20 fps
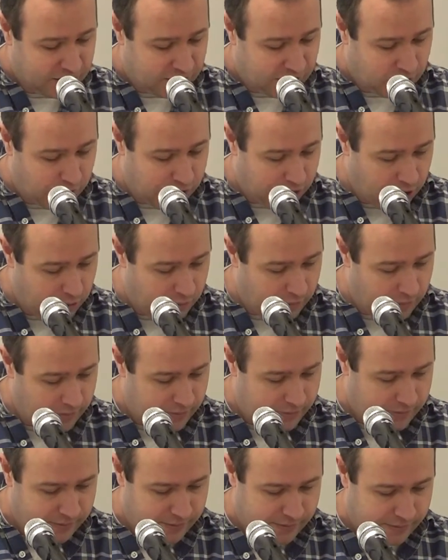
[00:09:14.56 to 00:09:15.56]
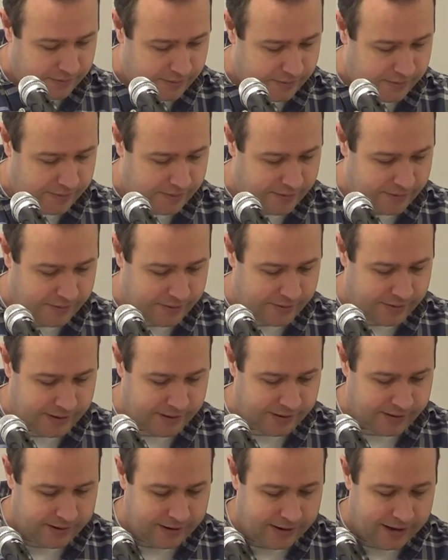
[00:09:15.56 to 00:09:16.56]
on them.
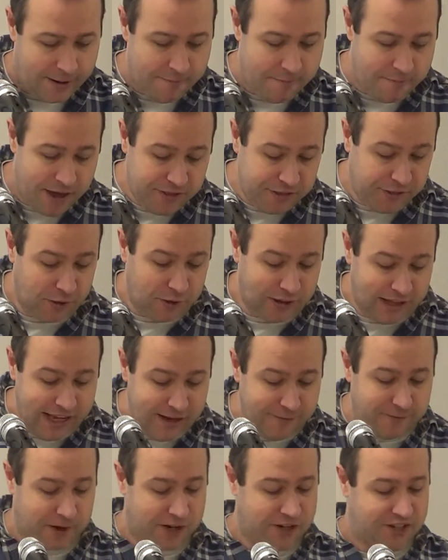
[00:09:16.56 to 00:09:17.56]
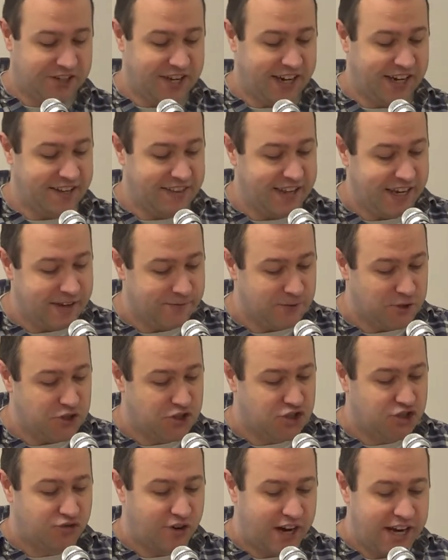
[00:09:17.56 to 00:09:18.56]
And Matthew Levi has taken the even
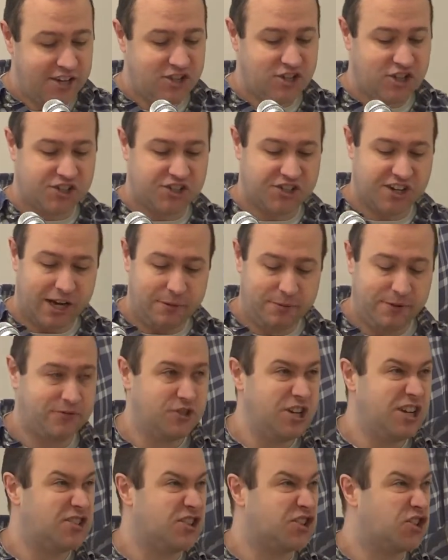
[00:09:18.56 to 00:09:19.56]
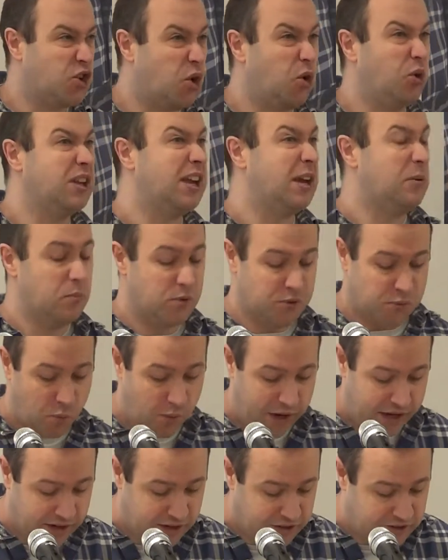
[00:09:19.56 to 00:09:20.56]
stranger step. If Jesus calling him was
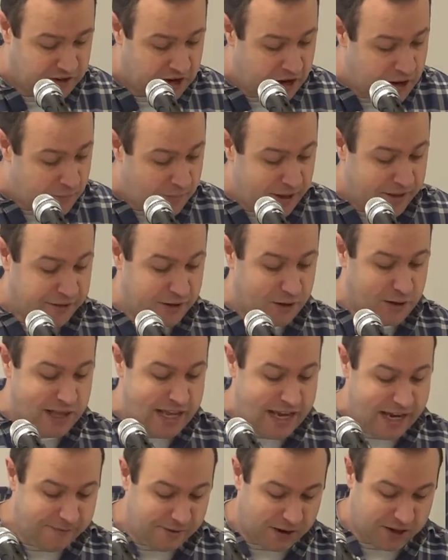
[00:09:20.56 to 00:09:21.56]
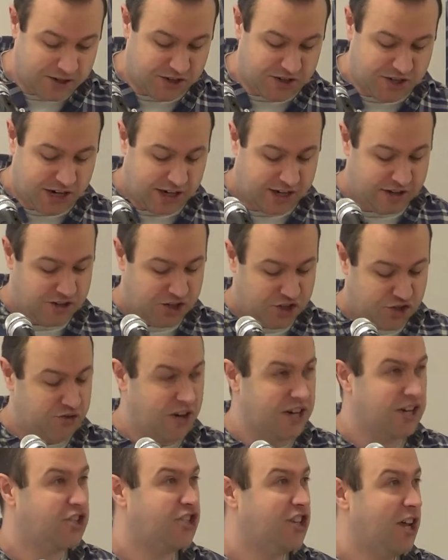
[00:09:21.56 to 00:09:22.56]
weird, Matthew Levi has taken the
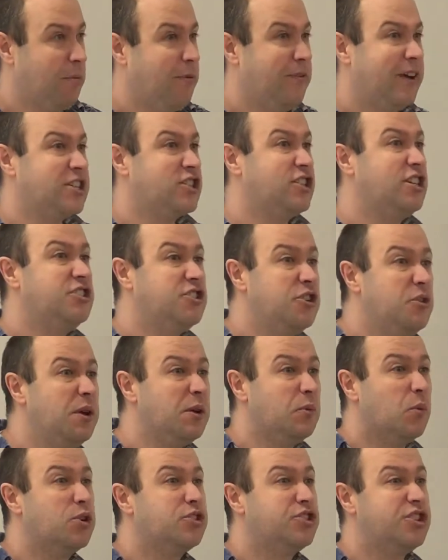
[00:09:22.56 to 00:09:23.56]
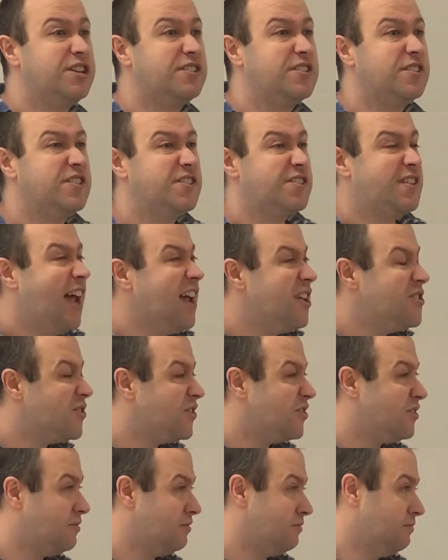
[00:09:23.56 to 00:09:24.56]
strange step of actually doing what Jesus
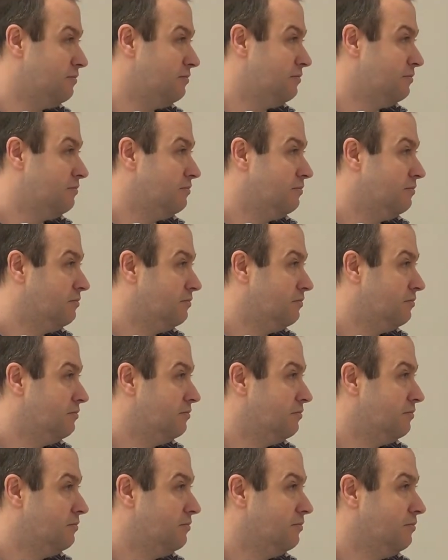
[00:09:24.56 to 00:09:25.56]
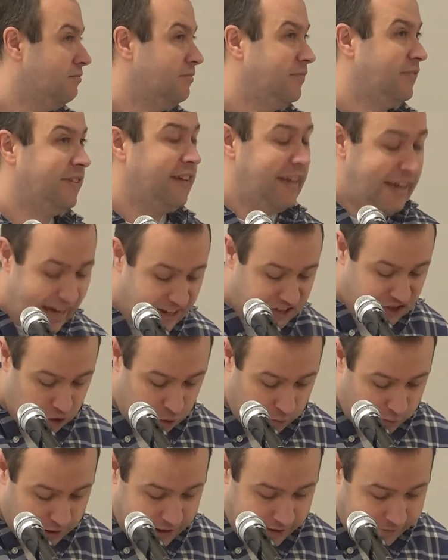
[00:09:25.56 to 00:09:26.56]
says. He gets
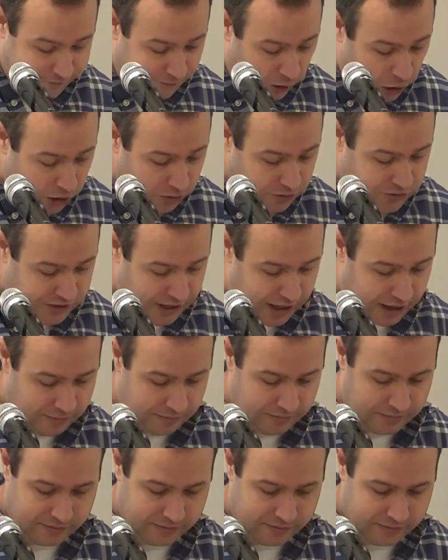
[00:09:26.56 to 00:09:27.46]
up and he follows him.